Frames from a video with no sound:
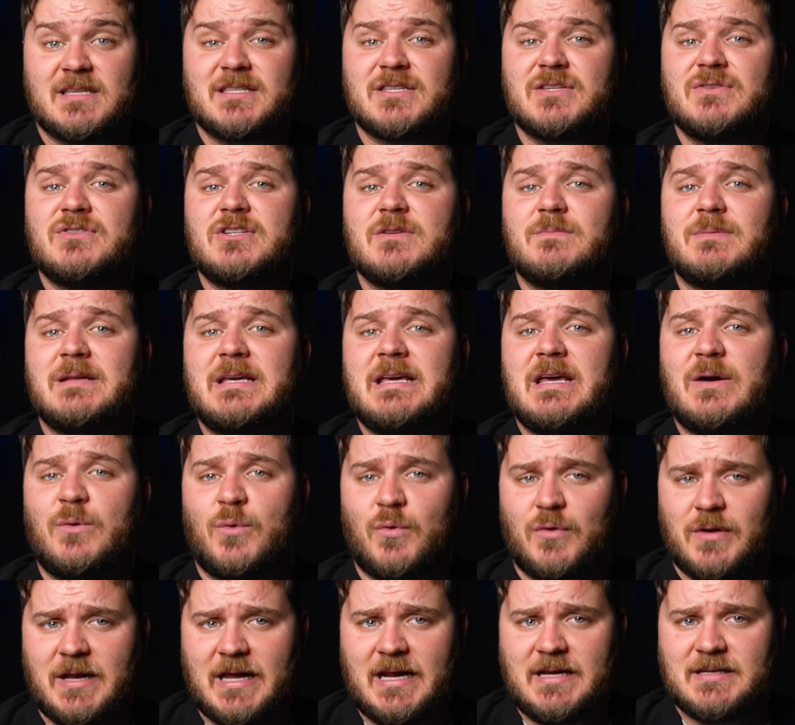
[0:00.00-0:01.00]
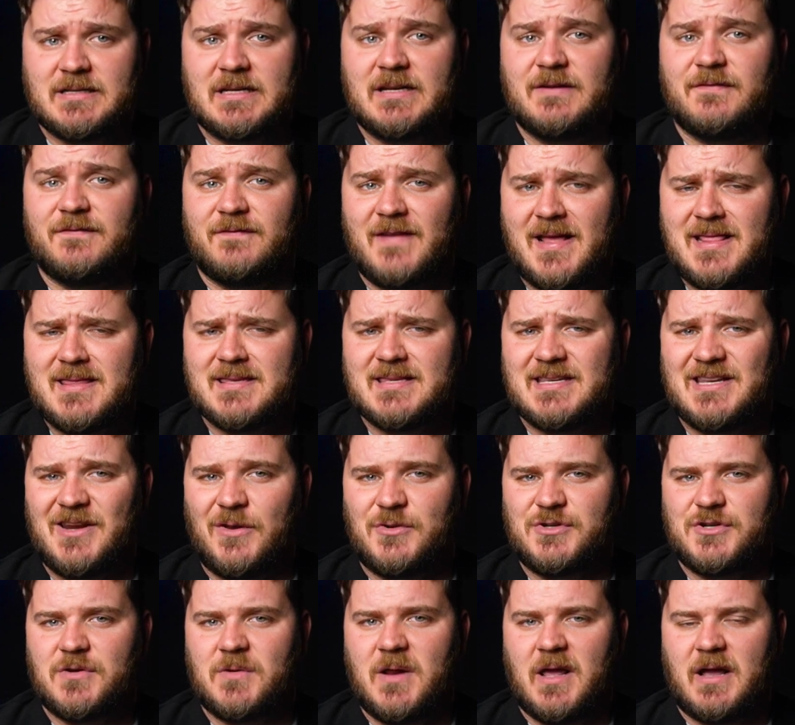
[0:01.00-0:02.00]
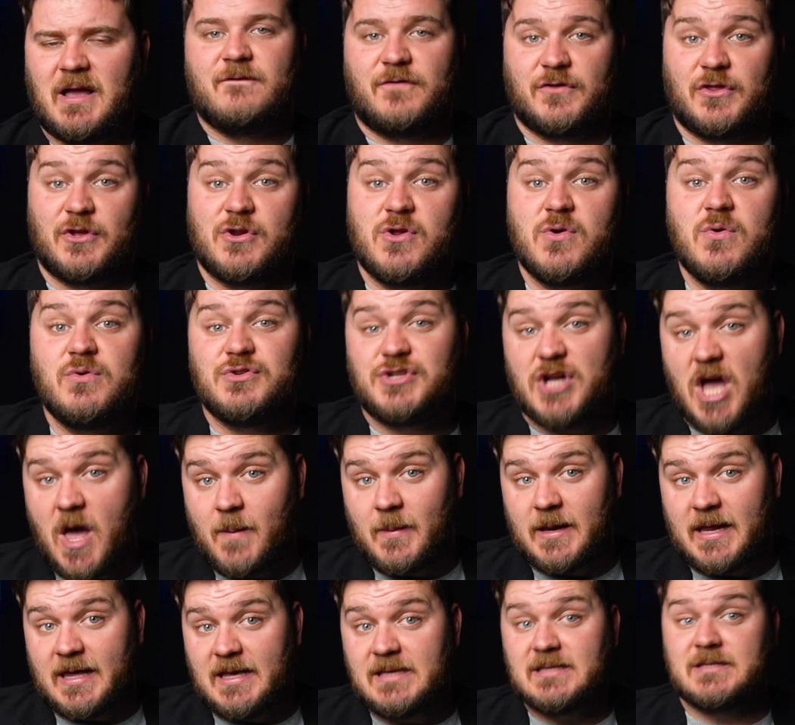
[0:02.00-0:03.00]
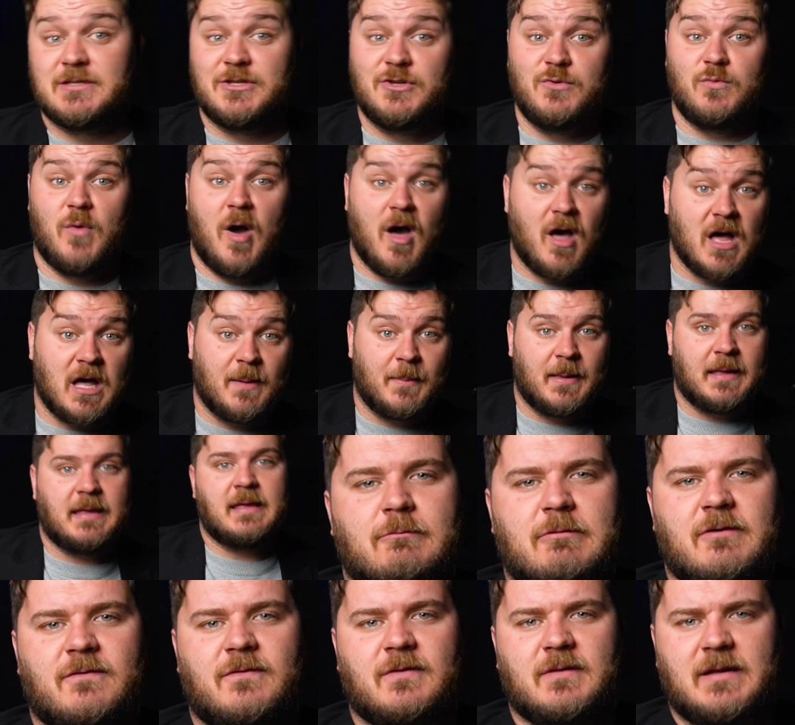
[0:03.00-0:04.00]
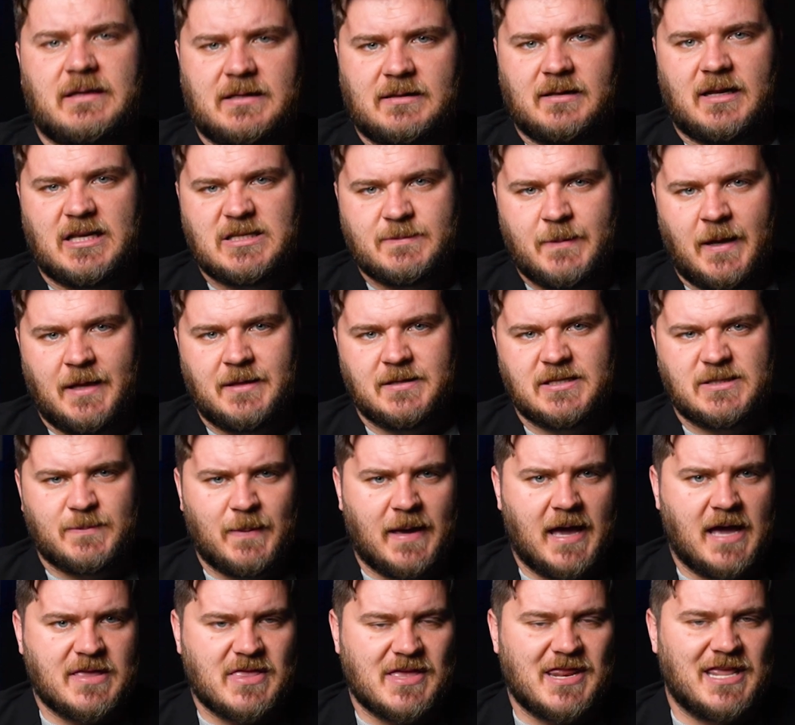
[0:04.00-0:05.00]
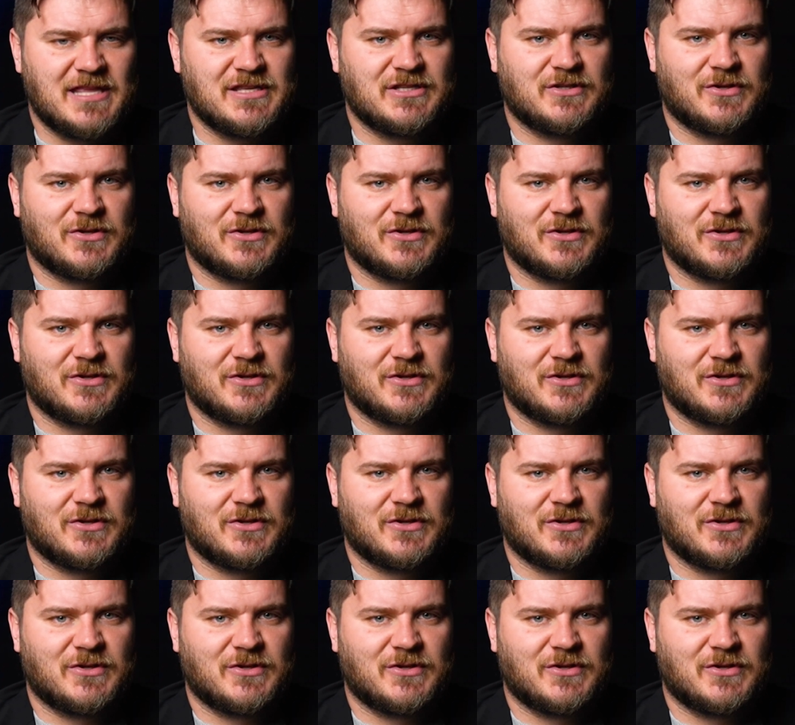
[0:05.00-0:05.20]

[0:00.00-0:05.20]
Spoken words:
suitably ornate and fancy new tunic for the new Germany's new army, with little expense spared in its